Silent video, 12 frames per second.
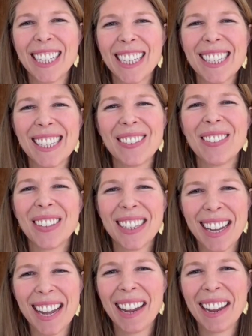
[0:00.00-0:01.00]
can do in one
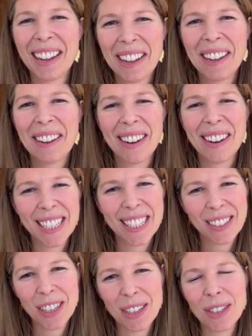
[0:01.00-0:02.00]
day, right?
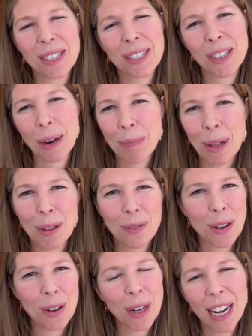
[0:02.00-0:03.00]
So do you just jump on the
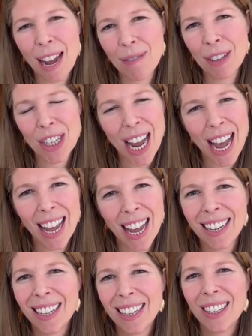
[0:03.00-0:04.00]
phone and have a chat?
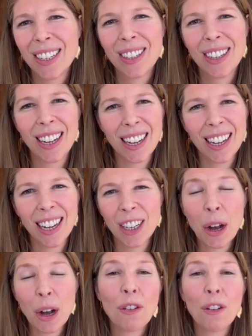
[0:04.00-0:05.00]
Uh,
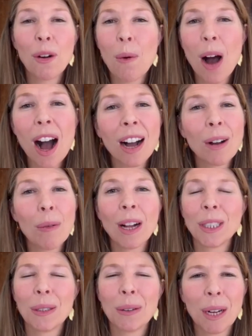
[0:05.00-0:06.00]
go for a walk
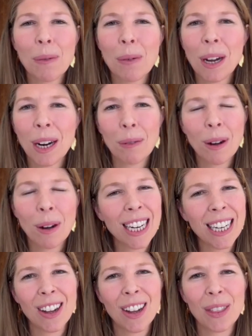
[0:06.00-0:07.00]
while doing a one-on-one
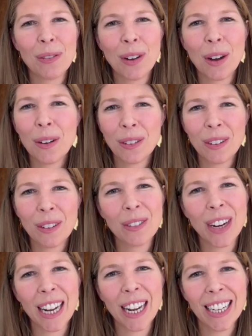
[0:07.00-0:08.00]
and on the phone,
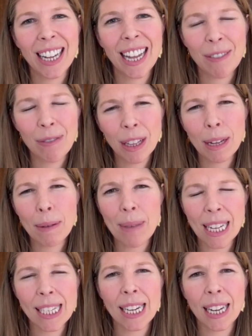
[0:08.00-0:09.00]
right? And really
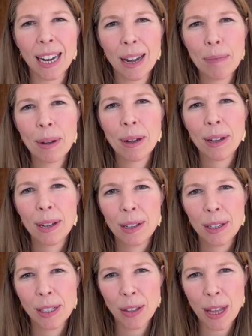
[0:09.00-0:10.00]
mixing it up
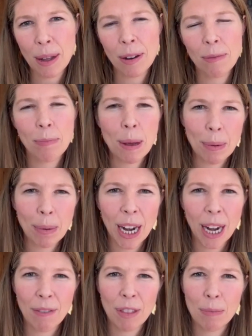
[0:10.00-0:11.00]
so that people can
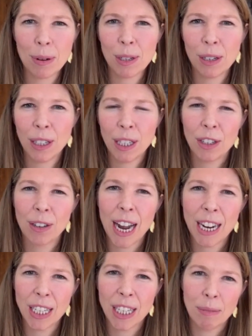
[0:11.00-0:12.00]
have the personal
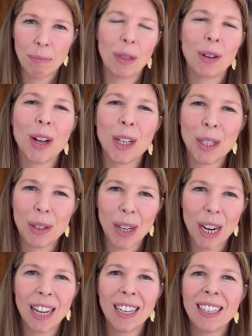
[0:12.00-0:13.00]
interaction, but they're also
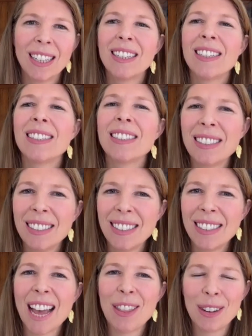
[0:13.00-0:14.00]
not
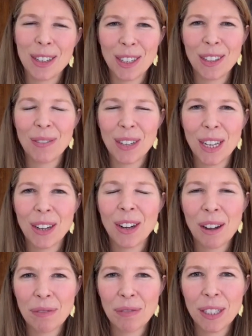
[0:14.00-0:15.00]
tethered to the video
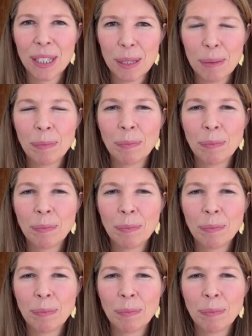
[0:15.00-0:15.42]
conference.